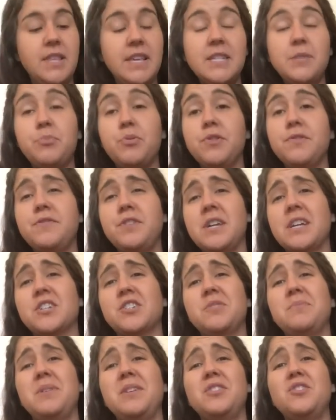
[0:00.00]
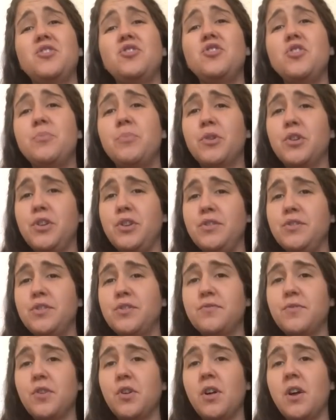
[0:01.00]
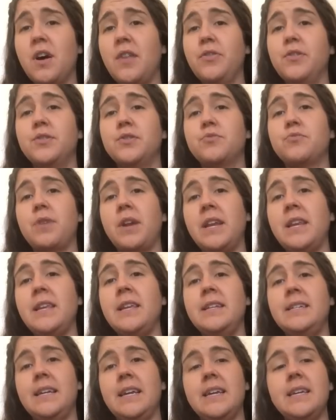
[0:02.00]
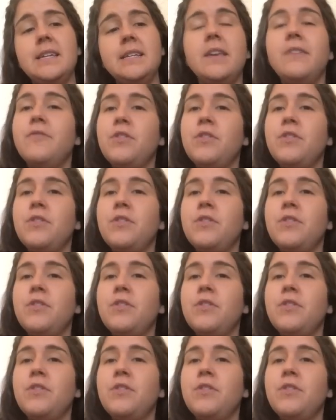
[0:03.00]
This proved to actually be super useful on those rainy days.